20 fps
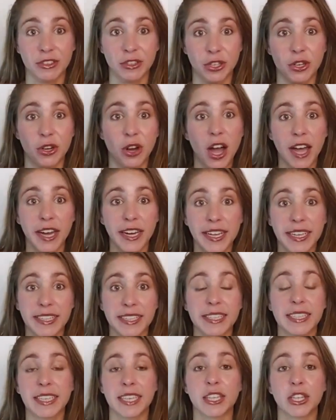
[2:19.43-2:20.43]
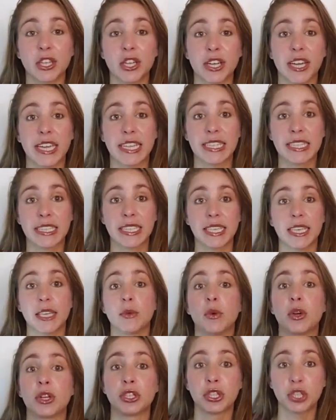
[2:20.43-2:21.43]
so your audience can look and
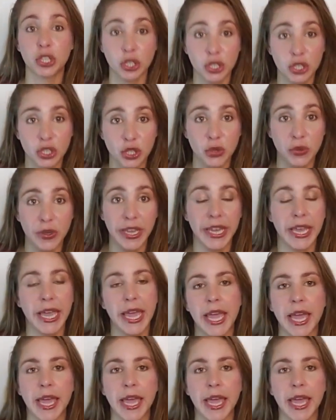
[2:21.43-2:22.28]
see what you're doing